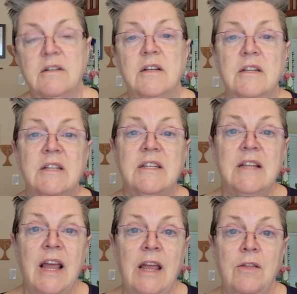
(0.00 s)
to
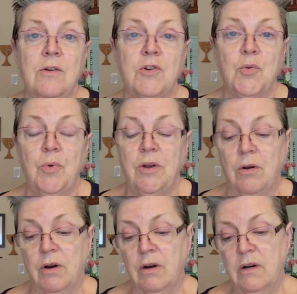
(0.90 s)
stay the
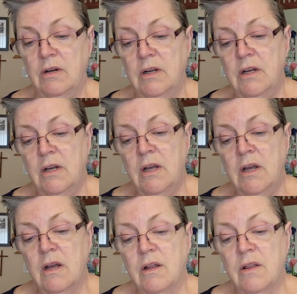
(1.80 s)
trigger,
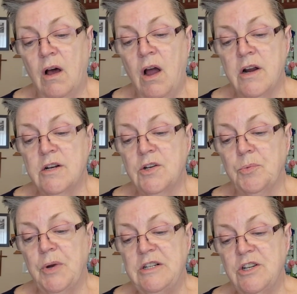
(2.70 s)
the heart to
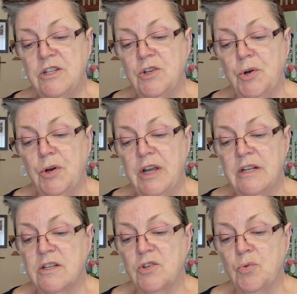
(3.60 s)
register
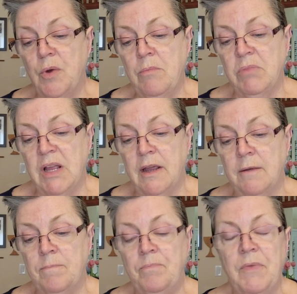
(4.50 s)
its
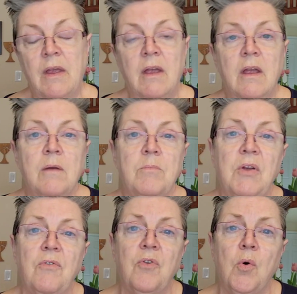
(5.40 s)
trembling
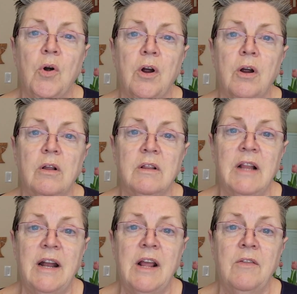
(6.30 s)
before
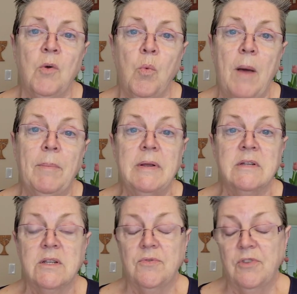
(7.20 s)
letting the
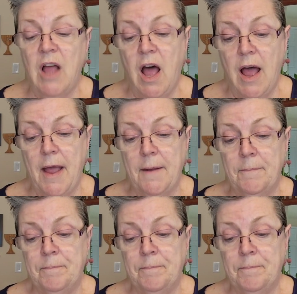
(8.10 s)
weapons fly?